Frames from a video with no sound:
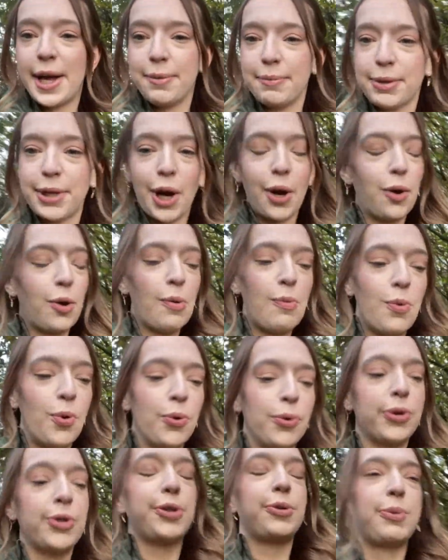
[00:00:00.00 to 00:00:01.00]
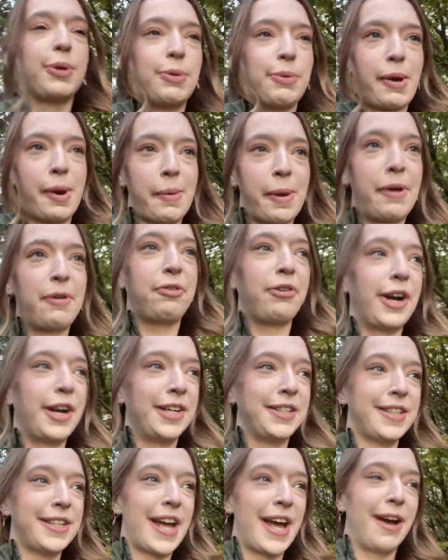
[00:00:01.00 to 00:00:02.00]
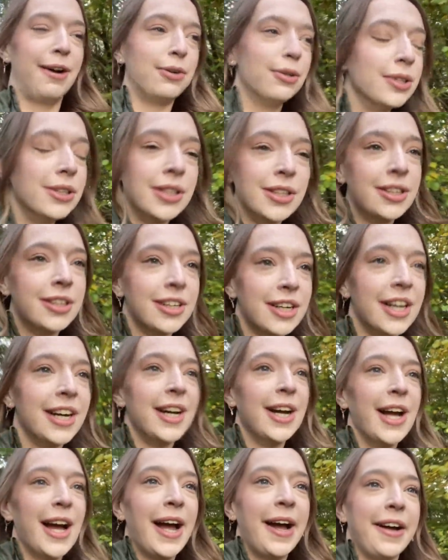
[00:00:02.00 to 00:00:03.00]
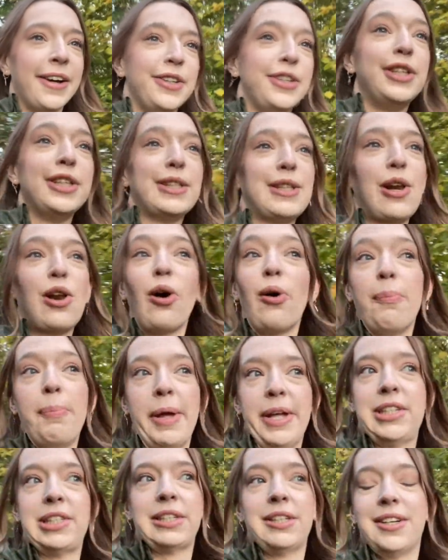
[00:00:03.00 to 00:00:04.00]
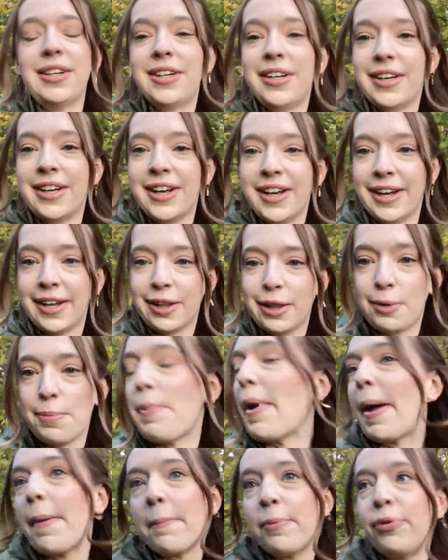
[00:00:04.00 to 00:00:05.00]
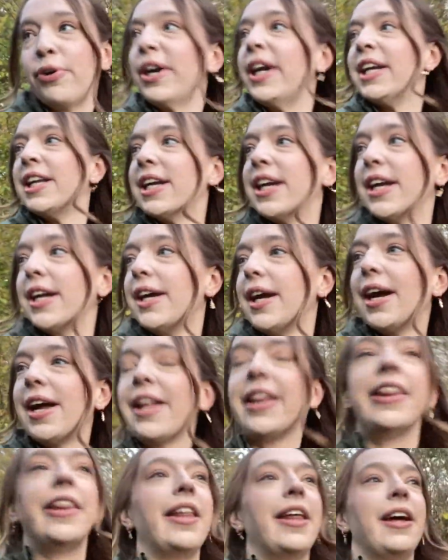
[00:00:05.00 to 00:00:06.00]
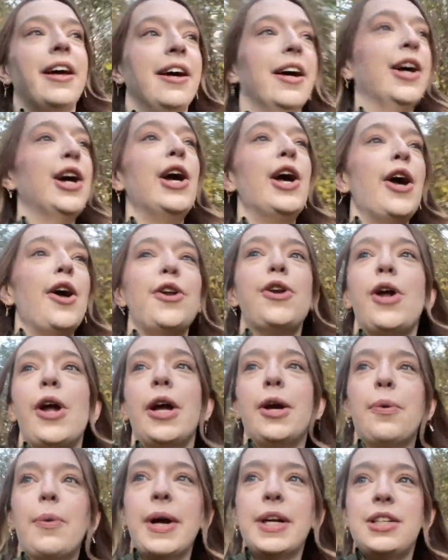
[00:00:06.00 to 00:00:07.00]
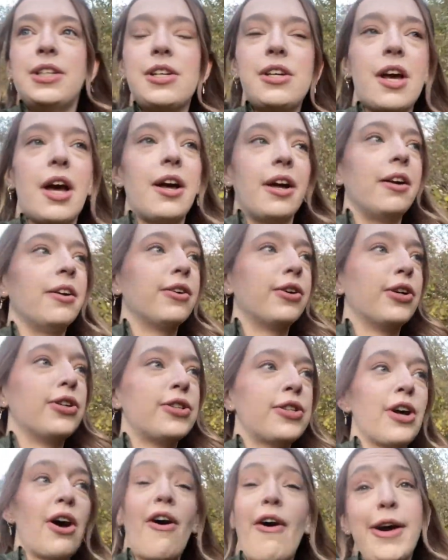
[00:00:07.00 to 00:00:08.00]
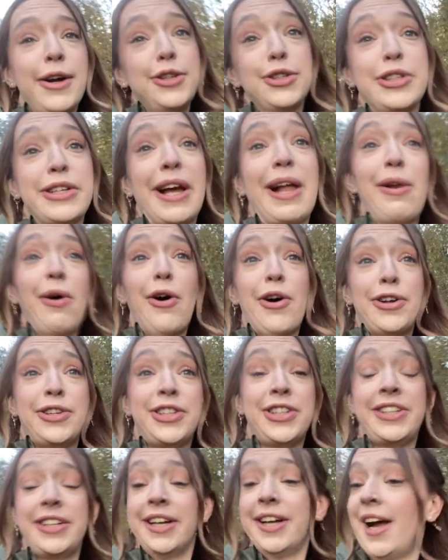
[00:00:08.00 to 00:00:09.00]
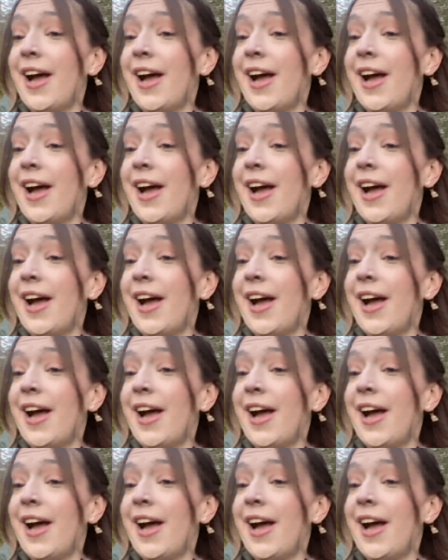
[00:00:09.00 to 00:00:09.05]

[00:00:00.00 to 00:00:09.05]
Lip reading: go on walks with one of my friends, Elle, and she's a lot better at the map reading and the knowing where to go, because I just get lost.